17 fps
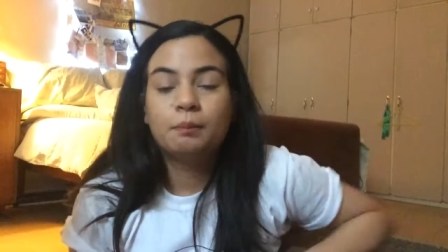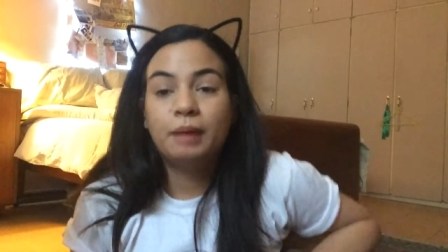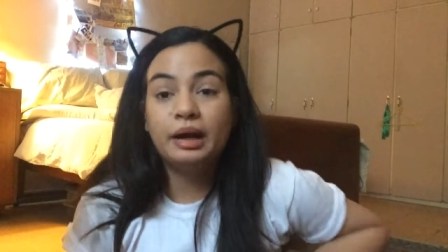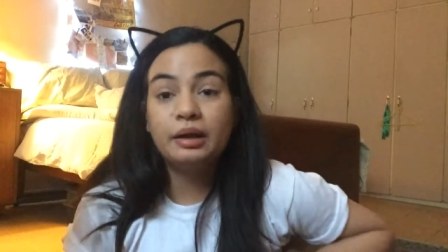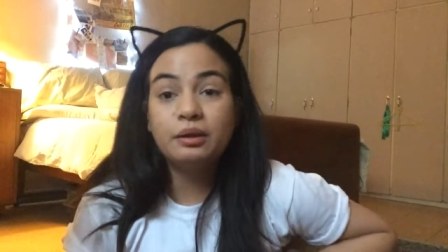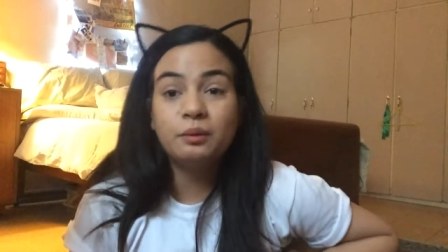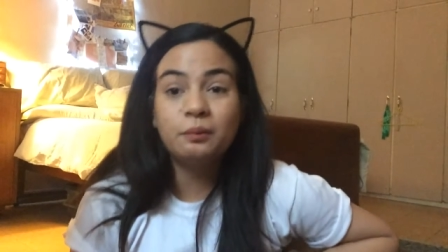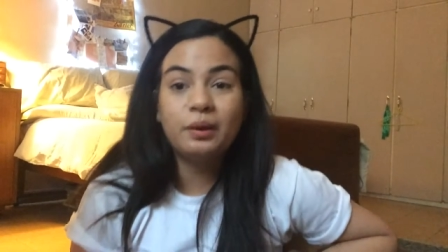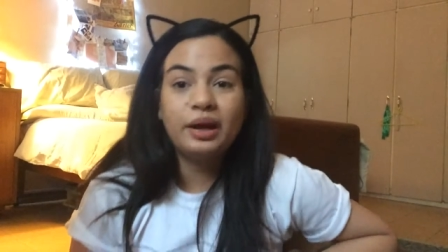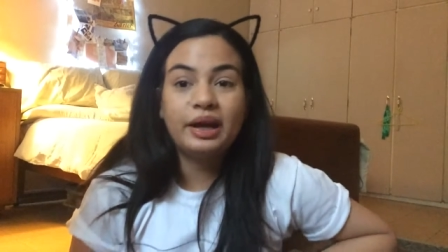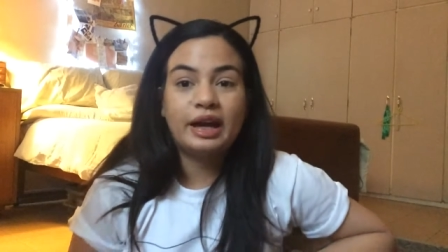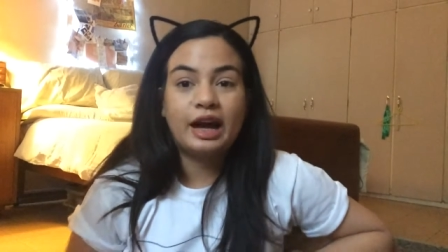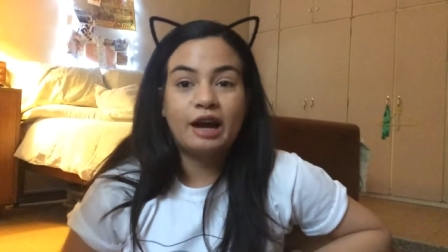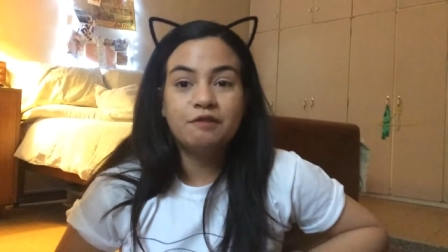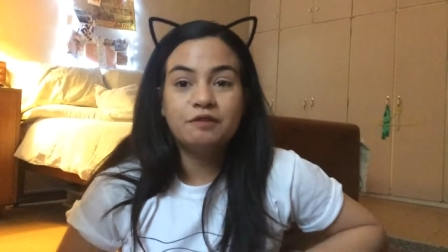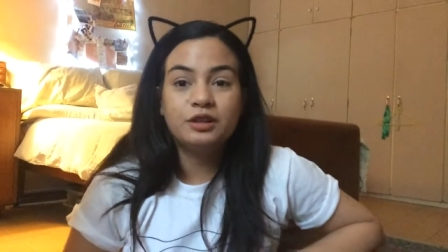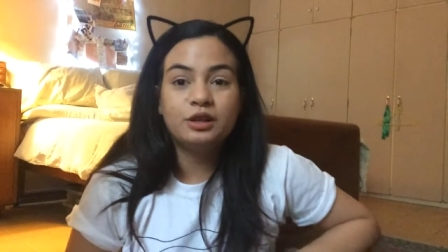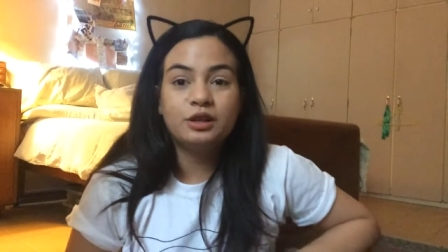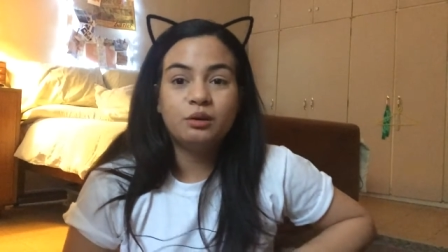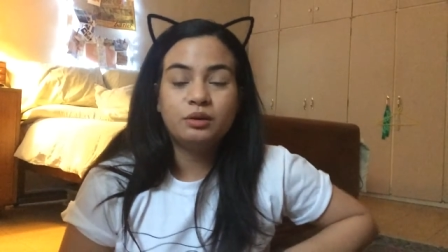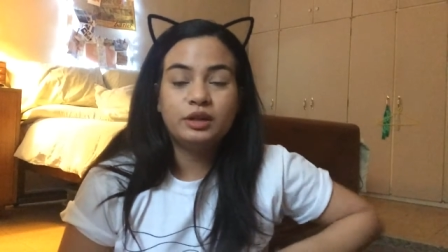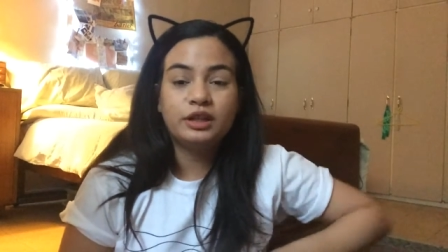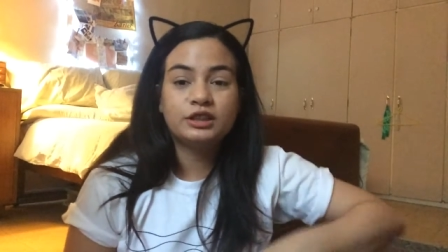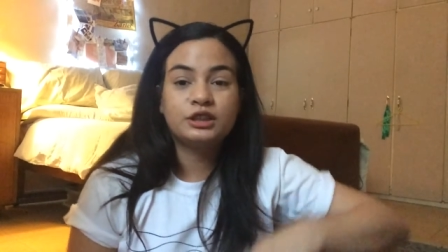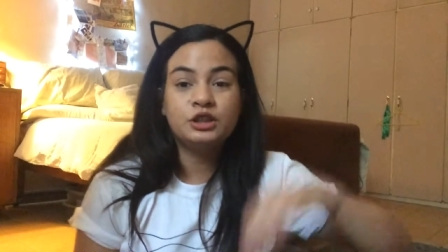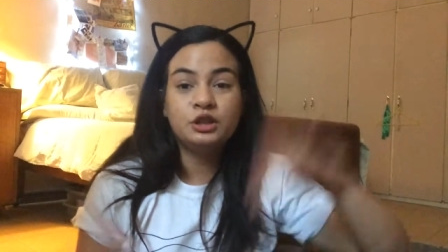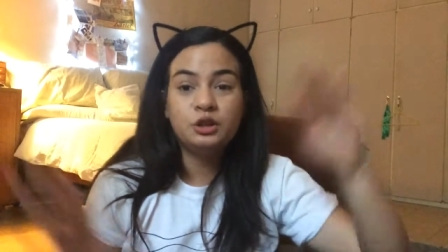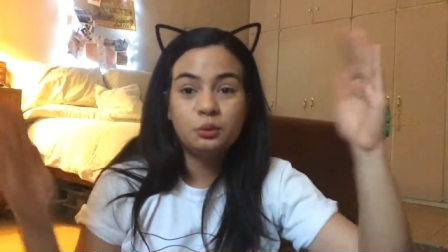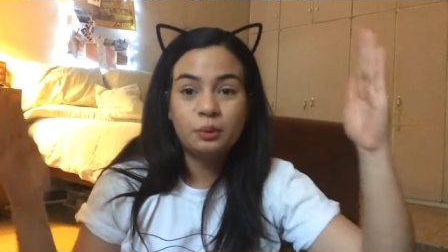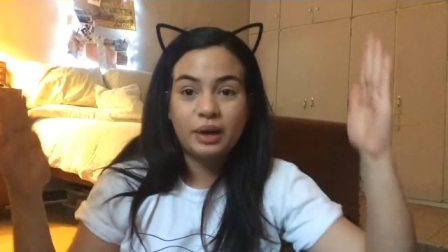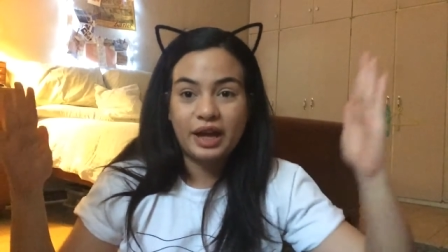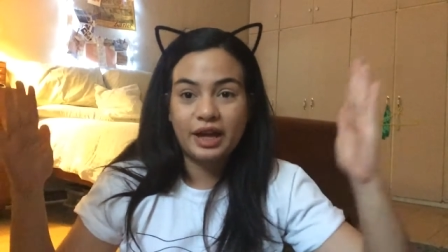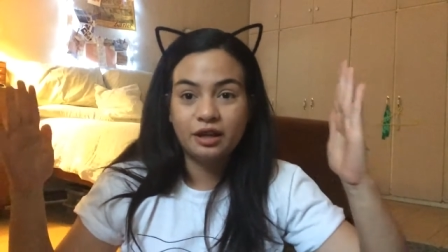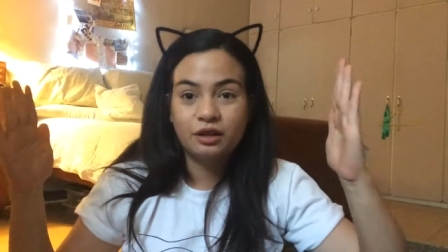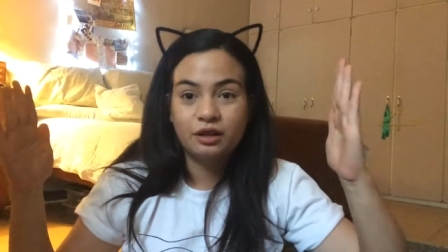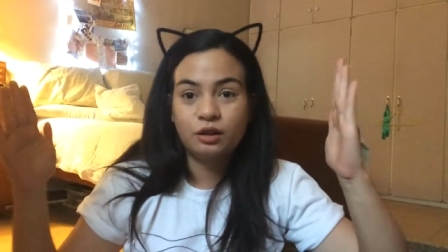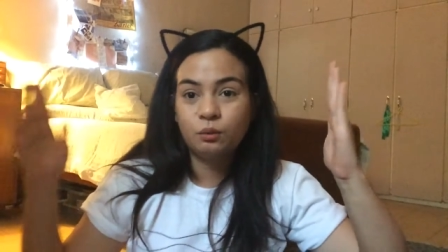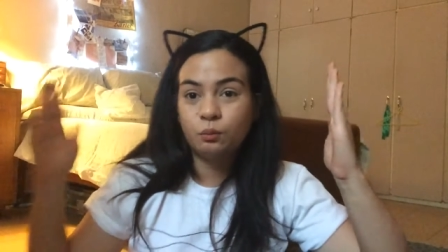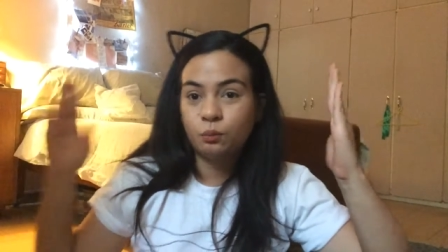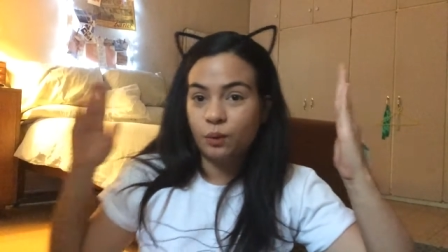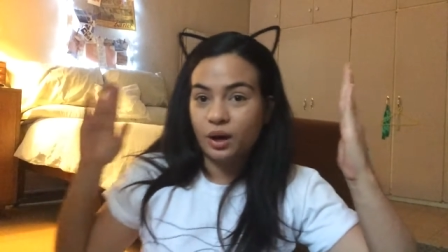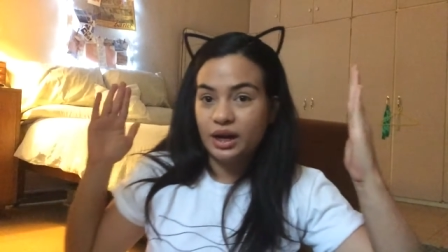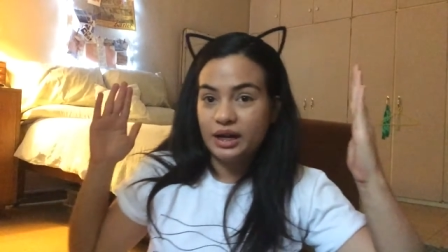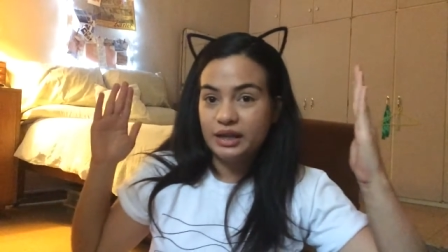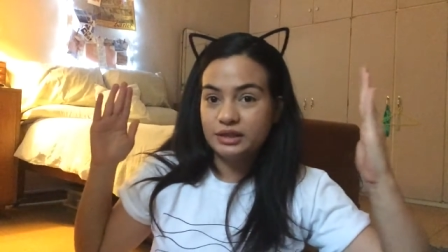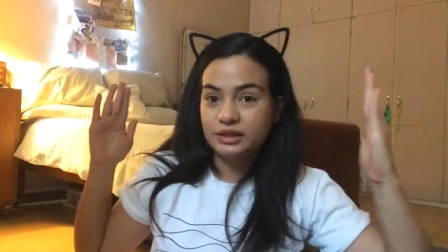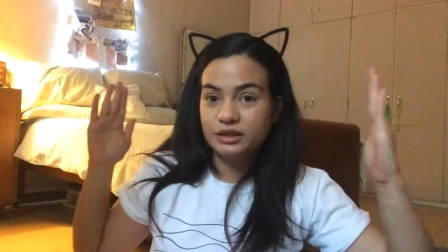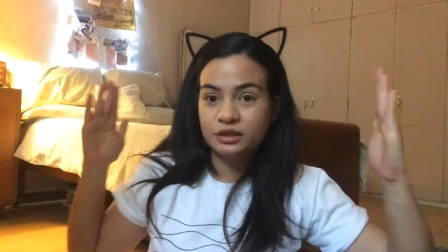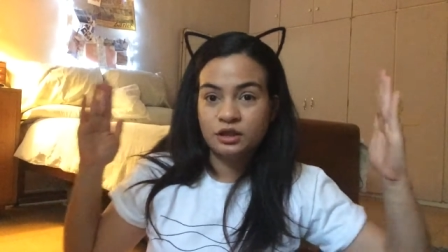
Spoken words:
By the way, have you noticed new angle? What?